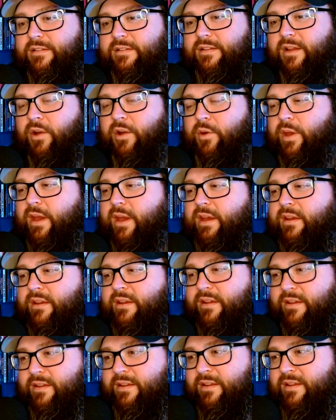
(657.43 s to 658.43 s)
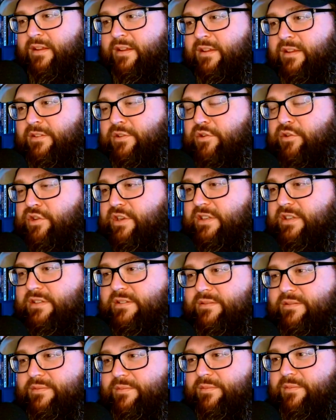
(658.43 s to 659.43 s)
Okay. So
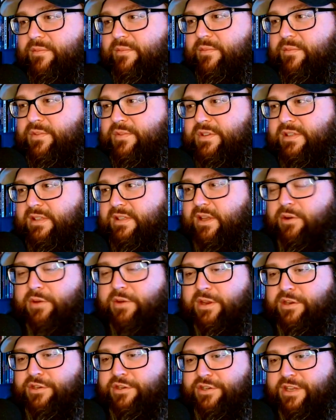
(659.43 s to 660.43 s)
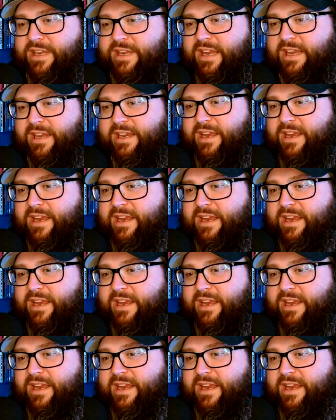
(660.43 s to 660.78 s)
just loading shit in and